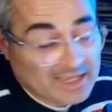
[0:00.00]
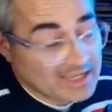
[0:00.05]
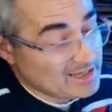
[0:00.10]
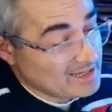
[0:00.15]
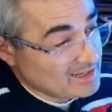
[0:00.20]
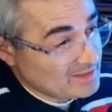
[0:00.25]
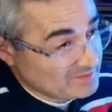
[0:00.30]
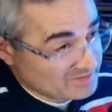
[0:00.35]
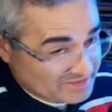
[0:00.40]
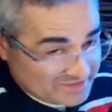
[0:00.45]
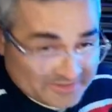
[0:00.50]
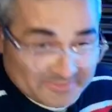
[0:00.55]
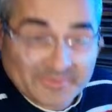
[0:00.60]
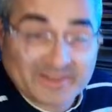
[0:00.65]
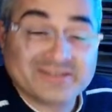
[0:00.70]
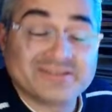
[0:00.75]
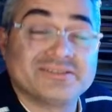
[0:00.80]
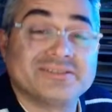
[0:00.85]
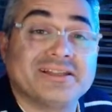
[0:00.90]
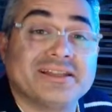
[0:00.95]
which is
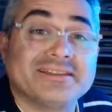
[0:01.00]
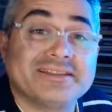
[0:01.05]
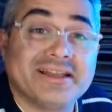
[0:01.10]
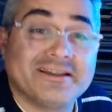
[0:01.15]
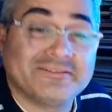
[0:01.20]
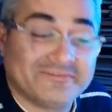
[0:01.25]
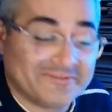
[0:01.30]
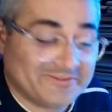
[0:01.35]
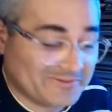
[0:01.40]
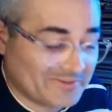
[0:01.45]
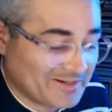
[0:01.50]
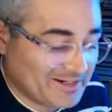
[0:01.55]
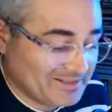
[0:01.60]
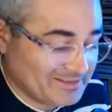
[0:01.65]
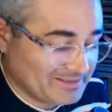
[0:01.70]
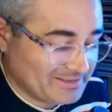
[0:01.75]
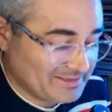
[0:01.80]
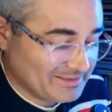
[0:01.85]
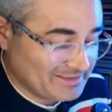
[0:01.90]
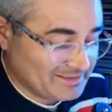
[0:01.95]
better than nothing, right?
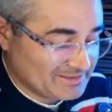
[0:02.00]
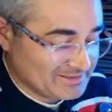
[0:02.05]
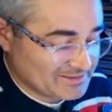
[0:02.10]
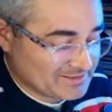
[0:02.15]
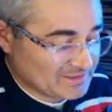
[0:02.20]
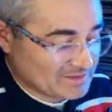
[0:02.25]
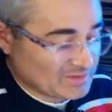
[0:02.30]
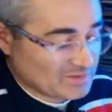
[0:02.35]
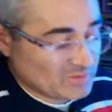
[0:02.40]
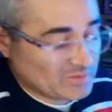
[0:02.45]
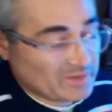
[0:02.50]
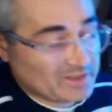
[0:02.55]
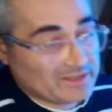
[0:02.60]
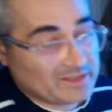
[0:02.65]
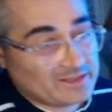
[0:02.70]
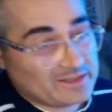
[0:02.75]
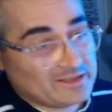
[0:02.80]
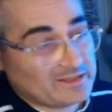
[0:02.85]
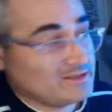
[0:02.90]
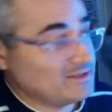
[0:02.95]
So
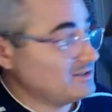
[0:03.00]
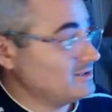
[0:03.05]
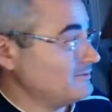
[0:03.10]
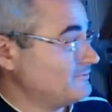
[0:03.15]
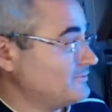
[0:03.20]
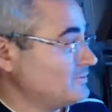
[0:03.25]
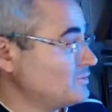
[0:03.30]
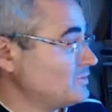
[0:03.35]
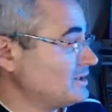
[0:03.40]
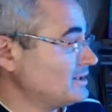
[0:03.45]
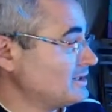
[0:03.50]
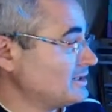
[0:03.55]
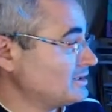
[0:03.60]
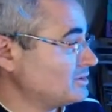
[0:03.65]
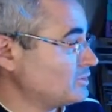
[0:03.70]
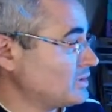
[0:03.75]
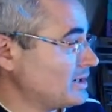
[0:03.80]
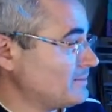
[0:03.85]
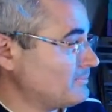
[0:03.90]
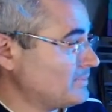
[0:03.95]
if you wanna
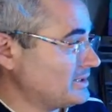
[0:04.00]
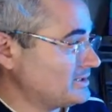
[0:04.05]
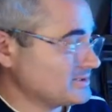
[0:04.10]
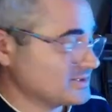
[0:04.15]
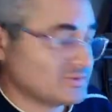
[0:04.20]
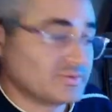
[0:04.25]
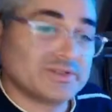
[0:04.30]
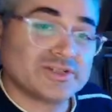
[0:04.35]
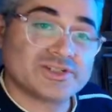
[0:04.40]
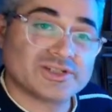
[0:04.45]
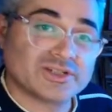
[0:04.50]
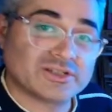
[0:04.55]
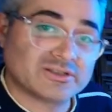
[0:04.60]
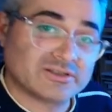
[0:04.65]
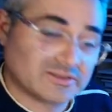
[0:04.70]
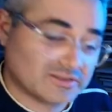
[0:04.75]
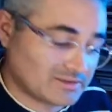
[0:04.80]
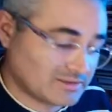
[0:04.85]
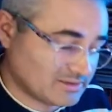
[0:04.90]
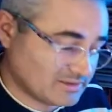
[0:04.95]
grab a screenshot,
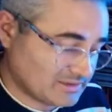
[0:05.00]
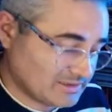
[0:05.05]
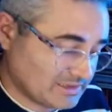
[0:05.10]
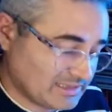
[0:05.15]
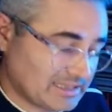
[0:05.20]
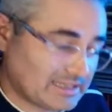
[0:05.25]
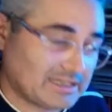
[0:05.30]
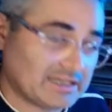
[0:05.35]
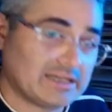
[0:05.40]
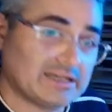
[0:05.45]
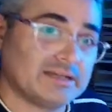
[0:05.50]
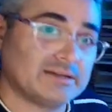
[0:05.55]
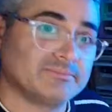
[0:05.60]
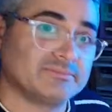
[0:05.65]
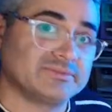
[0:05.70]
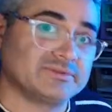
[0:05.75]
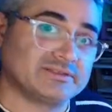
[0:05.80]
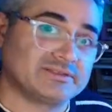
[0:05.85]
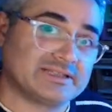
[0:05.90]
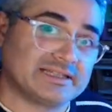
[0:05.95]

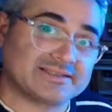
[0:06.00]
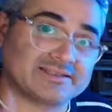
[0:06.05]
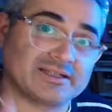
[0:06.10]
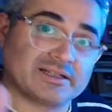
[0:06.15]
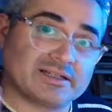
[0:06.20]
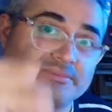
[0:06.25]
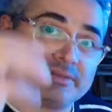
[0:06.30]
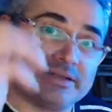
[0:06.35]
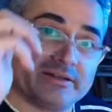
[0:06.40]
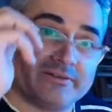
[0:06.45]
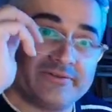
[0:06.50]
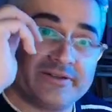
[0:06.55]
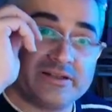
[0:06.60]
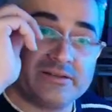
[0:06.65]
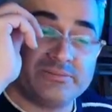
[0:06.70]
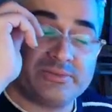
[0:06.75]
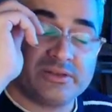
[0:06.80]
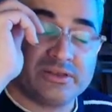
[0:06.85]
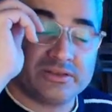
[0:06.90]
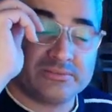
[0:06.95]
that's gonna be
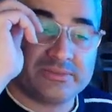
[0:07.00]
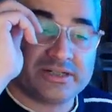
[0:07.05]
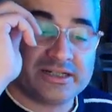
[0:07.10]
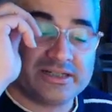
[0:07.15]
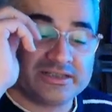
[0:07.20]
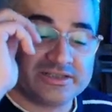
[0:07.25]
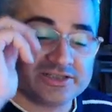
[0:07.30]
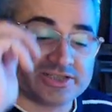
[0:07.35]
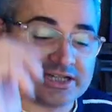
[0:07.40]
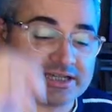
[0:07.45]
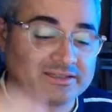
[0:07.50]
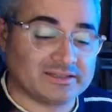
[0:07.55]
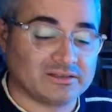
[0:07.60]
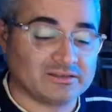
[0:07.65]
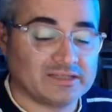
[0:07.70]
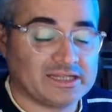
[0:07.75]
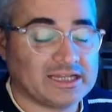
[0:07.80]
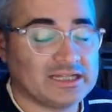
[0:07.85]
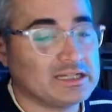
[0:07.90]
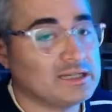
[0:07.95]
available on my channel,
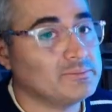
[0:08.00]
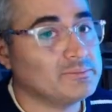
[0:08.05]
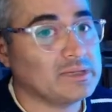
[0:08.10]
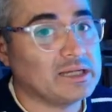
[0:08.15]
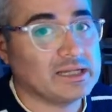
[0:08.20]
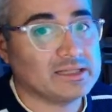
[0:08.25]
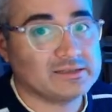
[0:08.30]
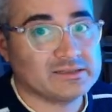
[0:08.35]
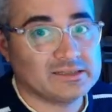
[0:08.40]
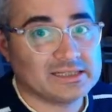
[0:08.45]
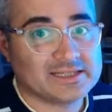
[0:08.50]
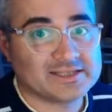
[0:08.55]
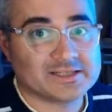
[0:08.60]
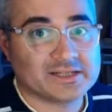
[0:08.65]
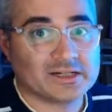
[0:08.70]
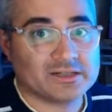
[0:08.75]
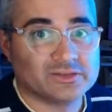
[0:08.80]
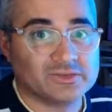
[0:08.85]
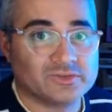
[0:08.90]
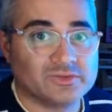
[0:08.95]
and I'm at Last
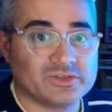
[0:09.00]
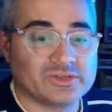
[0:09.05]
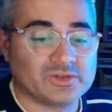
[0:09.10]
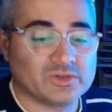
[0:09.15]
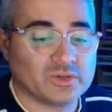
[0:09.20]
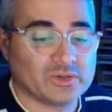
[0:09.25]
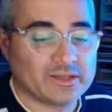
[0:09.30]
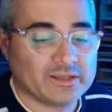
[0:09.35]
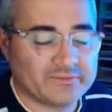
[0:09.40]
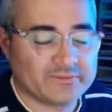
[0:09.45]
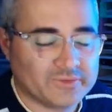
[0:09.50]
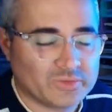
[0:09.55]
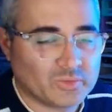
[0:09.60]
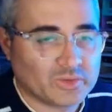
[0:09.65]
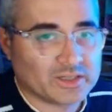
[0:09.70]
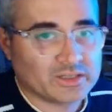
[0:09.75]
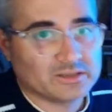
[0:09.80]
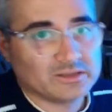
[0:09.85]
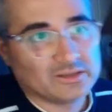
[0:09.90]
Cartoon Hero everywhere.